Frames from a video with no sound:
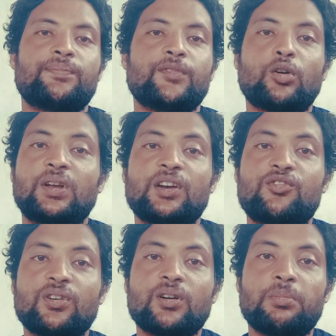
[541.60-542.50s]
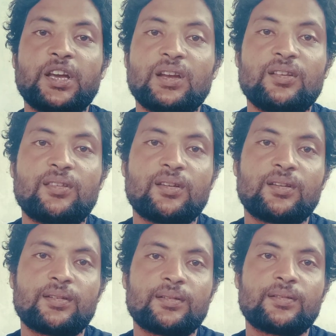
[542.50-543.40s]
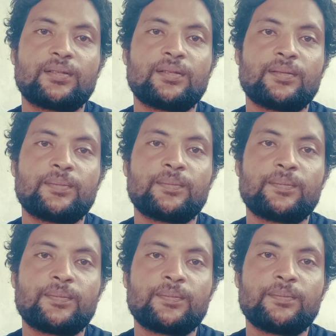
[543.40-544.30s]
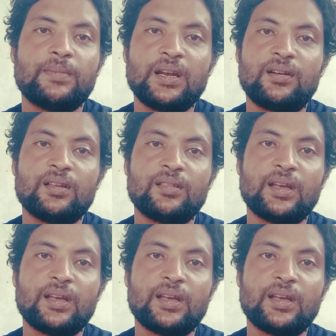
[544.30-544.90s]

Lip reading: Not get triggered by anything. Maintain